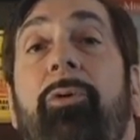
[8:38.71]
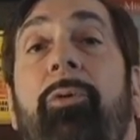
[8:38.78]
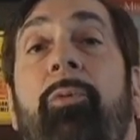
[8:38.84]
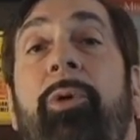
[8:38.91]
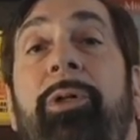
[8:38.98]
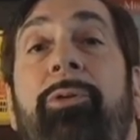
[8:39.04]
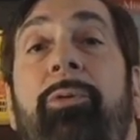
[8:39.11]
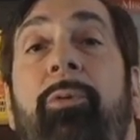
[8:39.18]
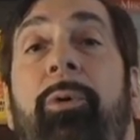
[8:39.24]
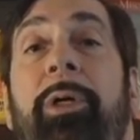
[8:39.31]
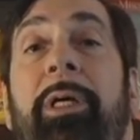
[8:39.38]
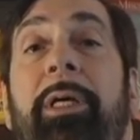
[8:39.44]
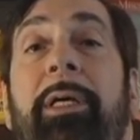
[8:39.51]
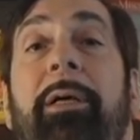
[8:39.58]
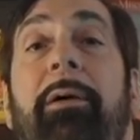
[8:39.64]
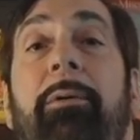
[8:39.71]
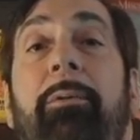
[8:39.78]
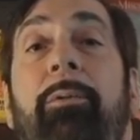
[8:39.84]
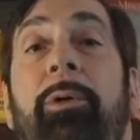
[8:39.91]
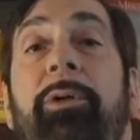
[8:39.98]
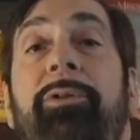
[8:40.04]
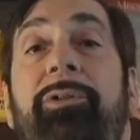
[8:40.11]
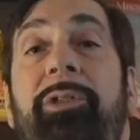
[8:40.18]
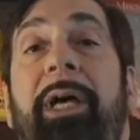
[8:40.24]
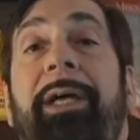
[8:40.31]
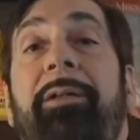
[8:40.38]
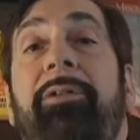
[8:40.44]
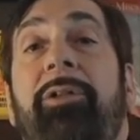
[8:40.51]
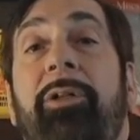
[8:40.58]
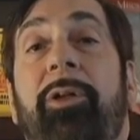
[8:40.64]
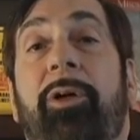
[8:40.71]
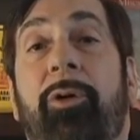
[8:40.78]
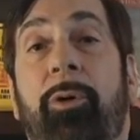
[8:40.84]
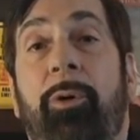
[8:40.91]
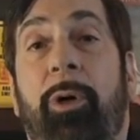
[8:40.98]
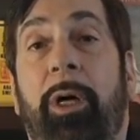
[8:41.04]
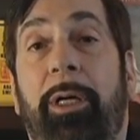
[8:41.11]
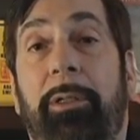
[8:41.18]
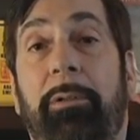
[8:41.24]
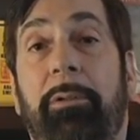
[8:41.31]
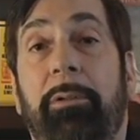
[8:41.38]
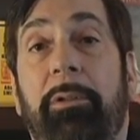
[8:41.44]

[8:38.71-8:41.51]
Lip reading: which we will cite to the court,